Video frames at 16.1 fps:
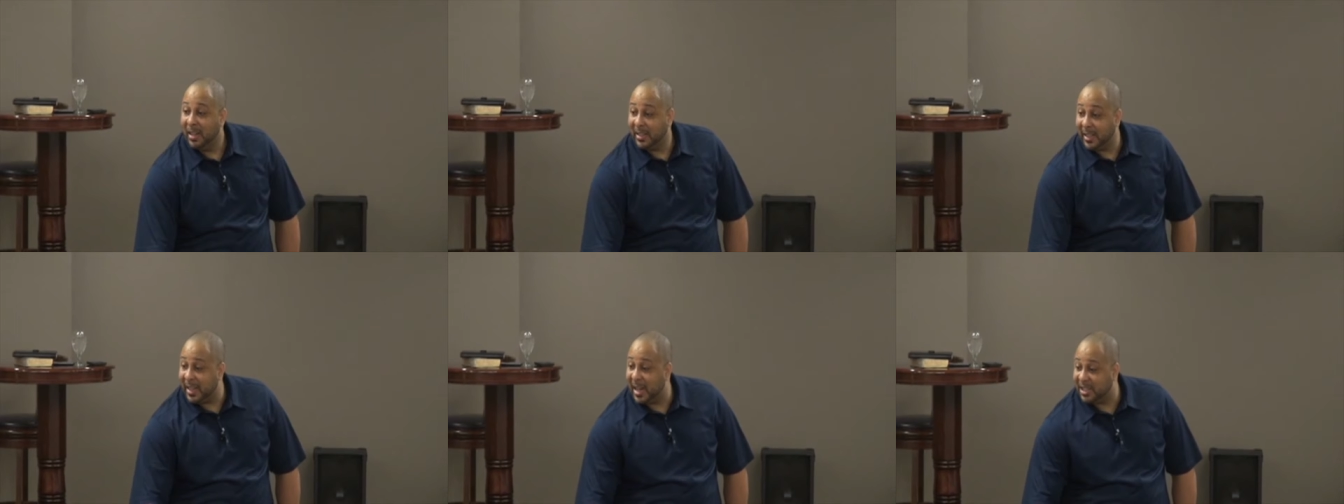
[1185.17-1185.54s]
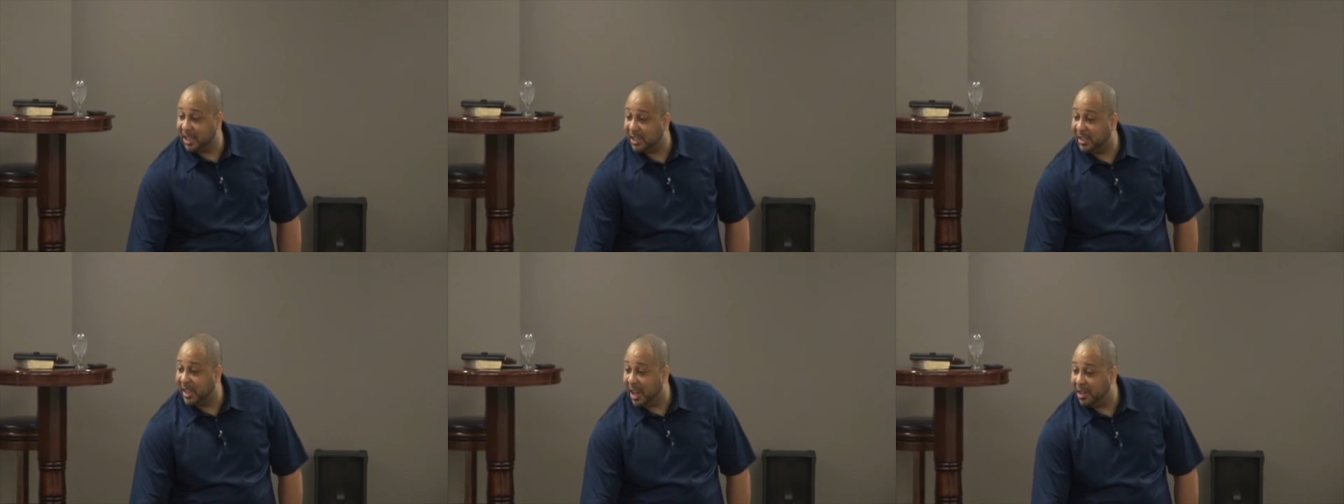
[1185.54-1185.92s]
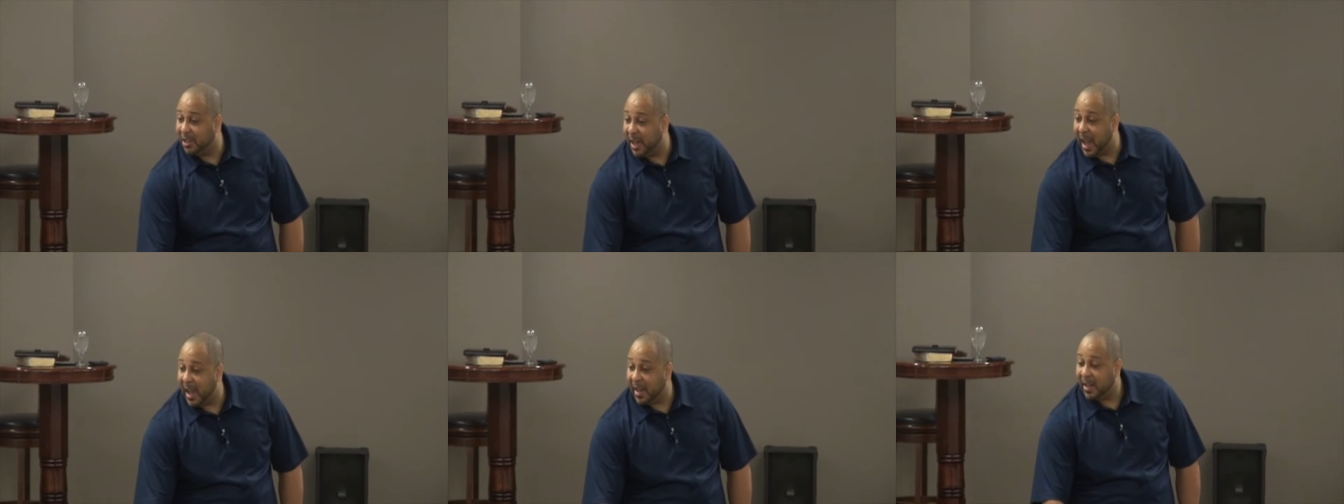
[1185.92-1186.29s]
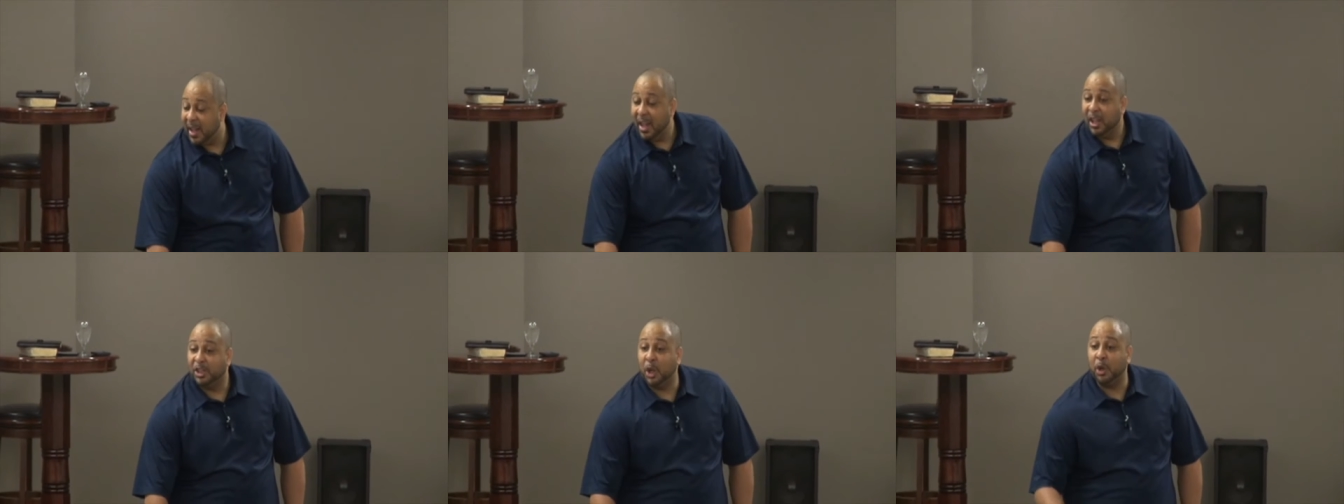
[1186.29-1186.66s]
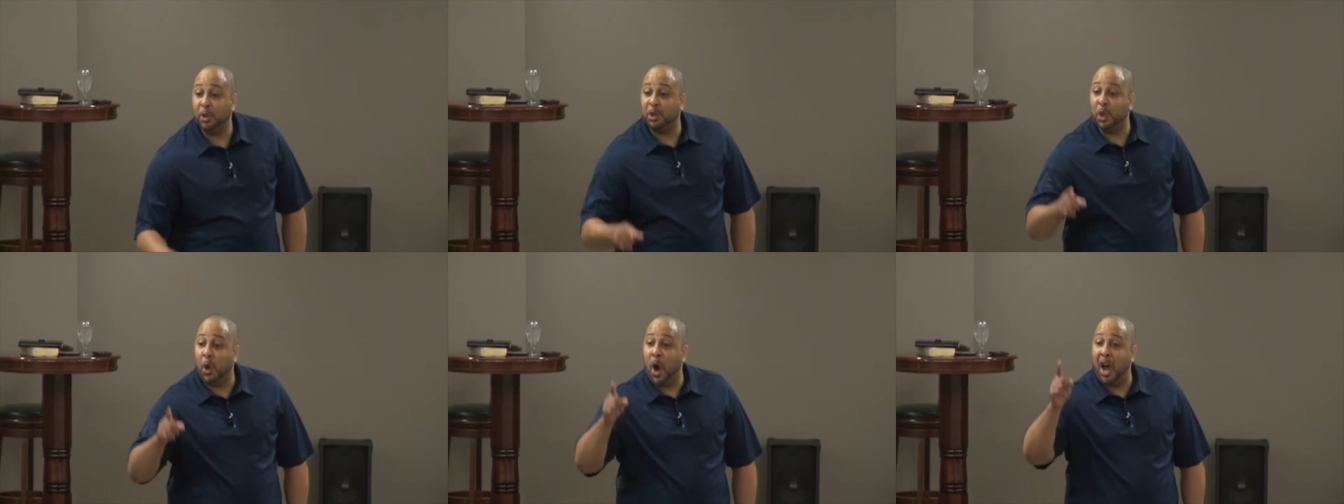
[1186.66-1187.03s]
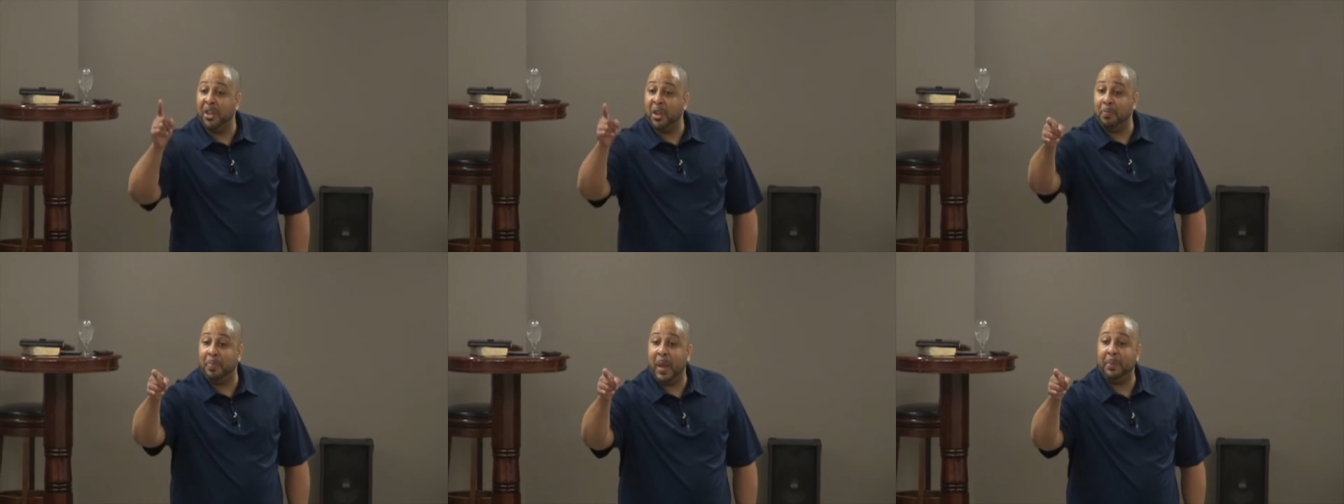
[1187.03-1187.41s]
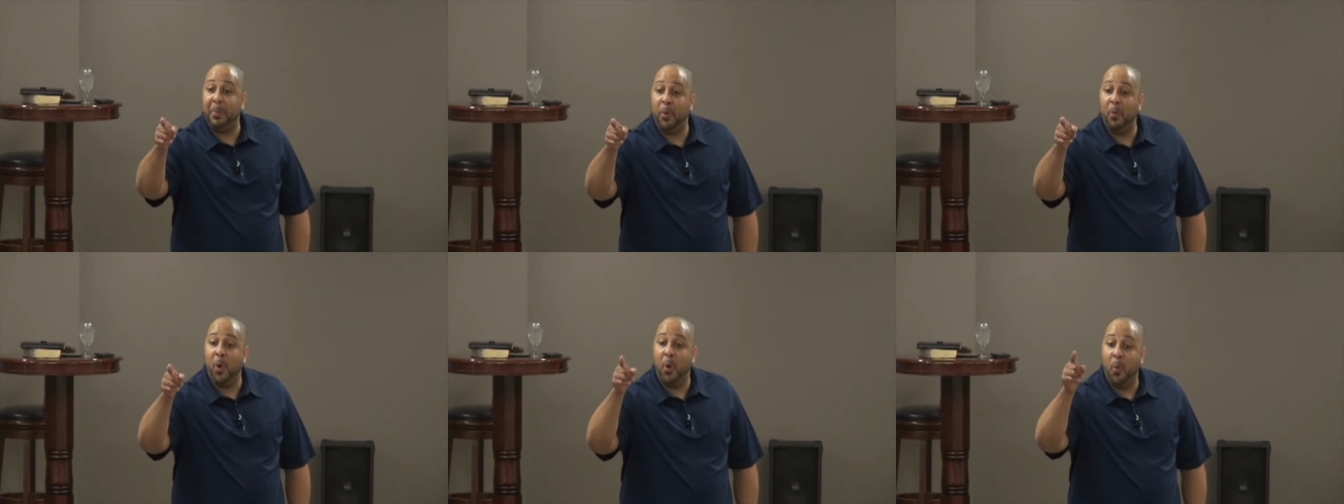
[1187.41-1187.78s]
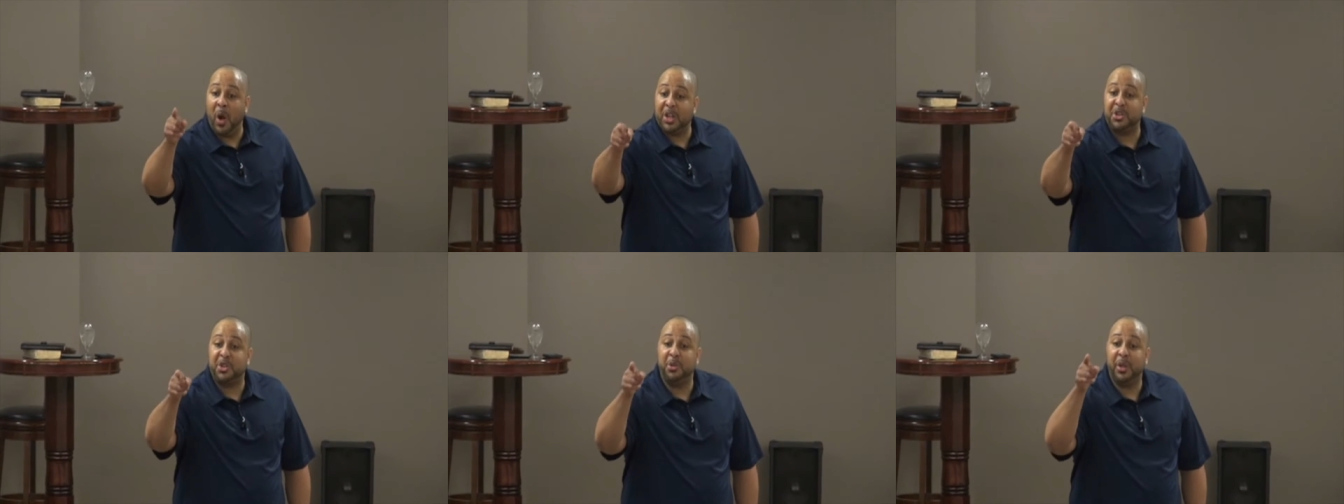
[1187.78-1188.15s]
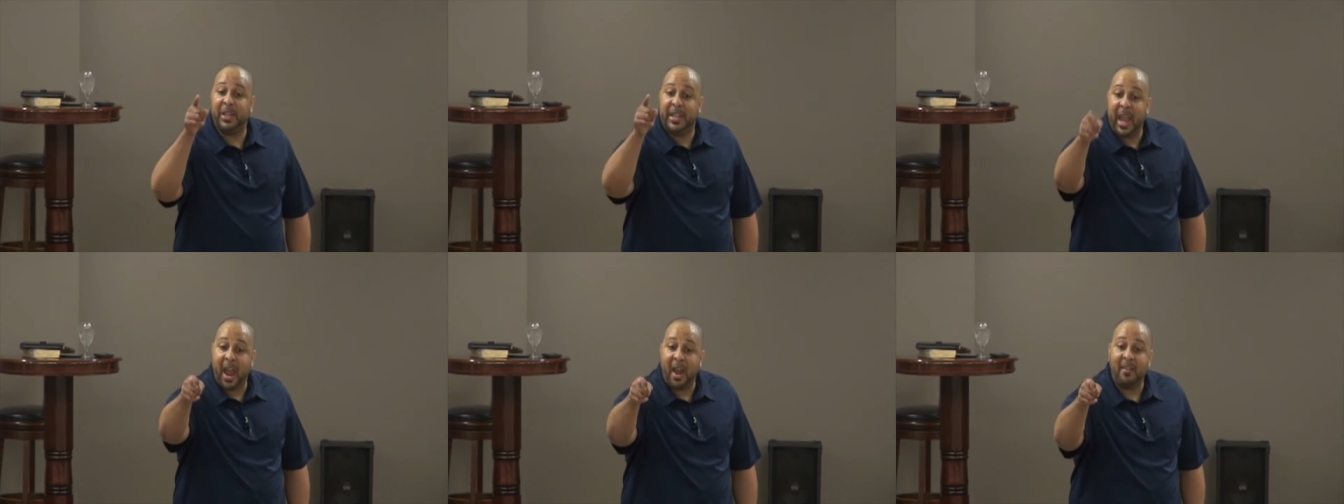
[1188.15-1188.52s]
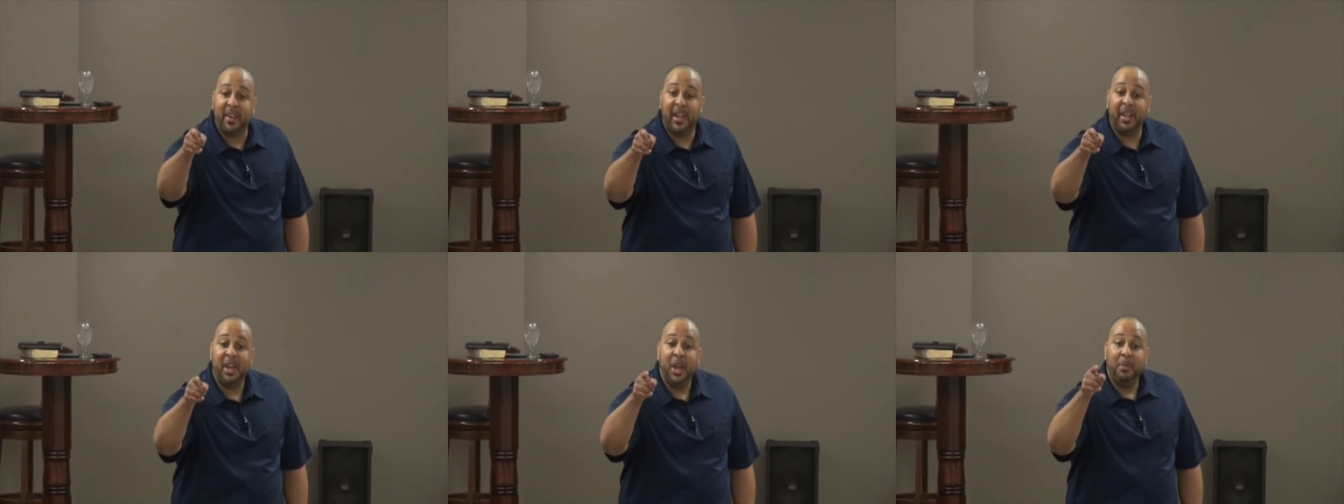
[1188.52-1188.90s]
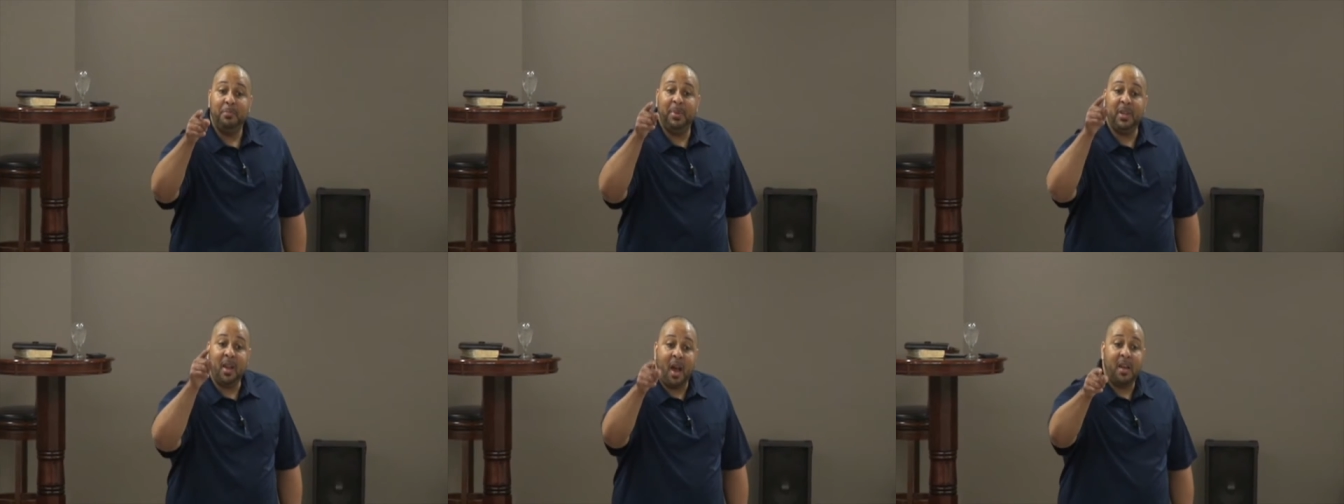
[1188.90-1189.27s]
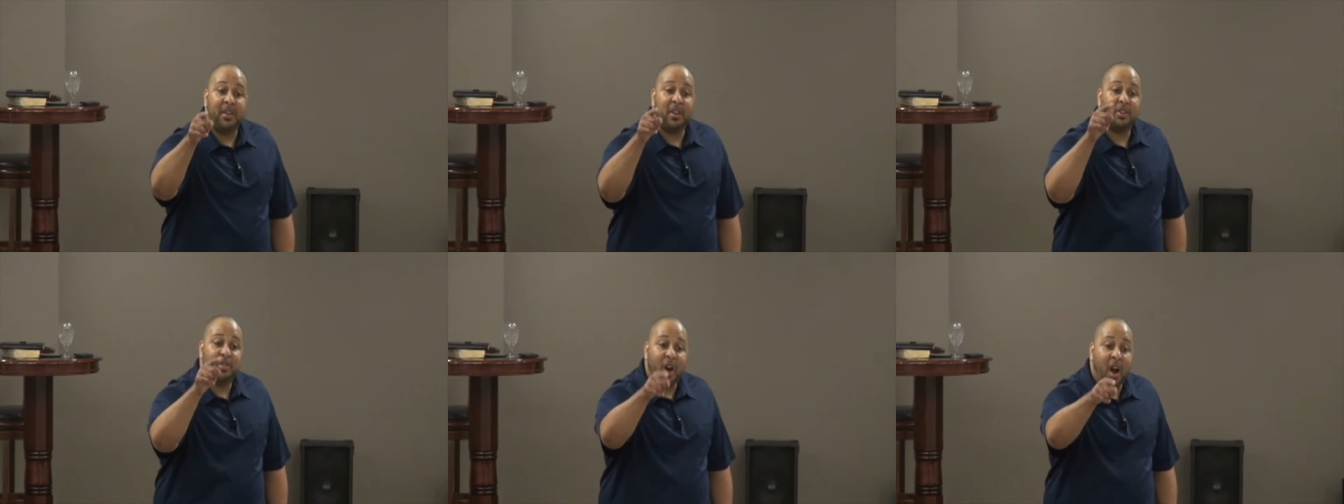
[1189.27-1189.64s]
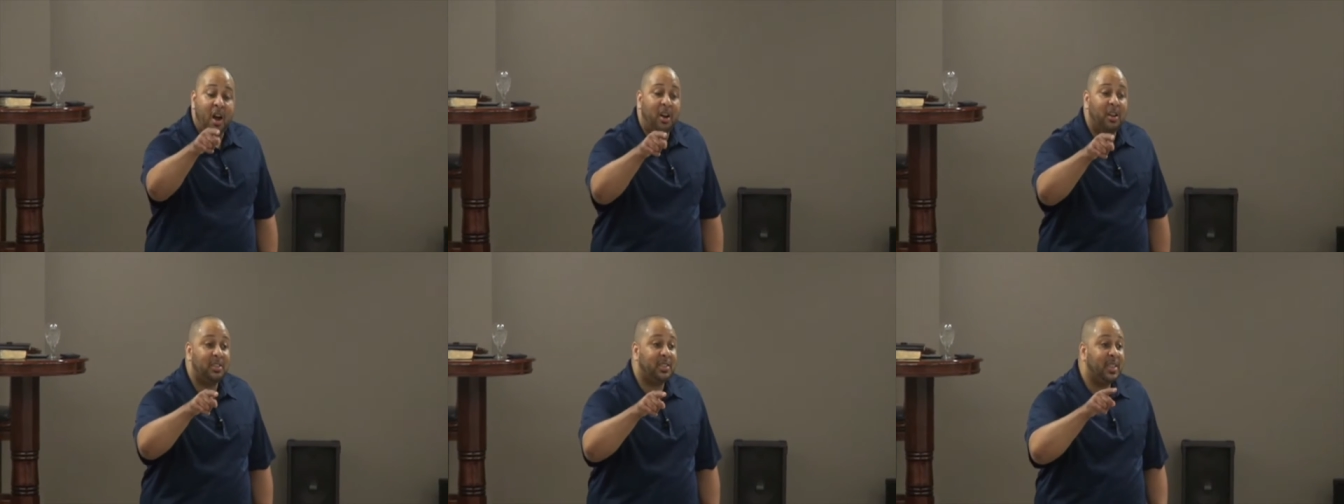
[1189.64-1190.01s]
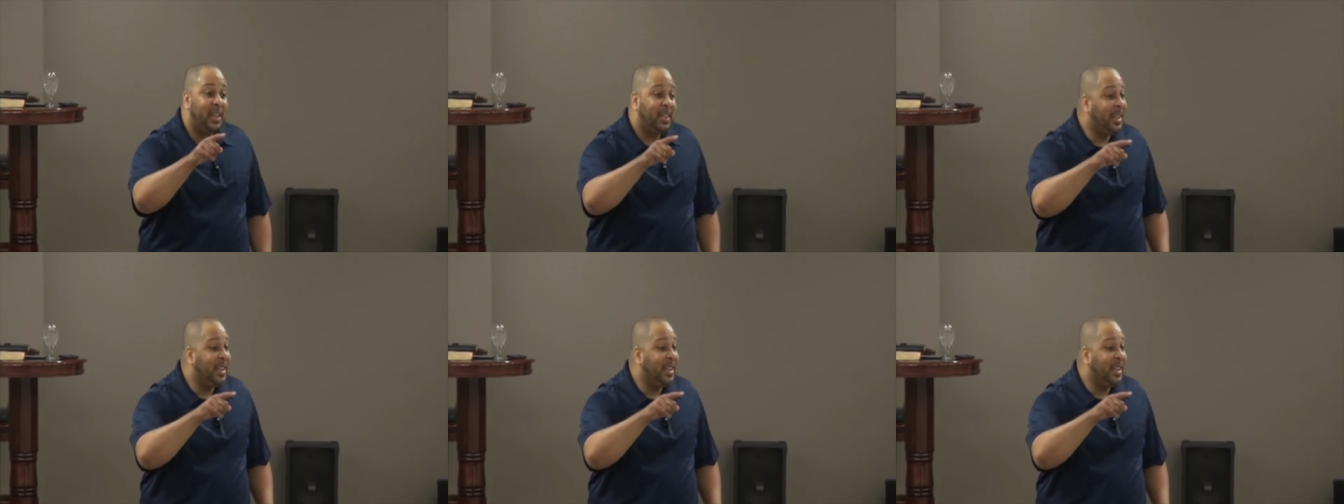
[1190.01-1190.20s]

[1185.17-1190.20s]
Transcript: Didn't I just tell you that? So, so other people will want you to carry beyond the cross.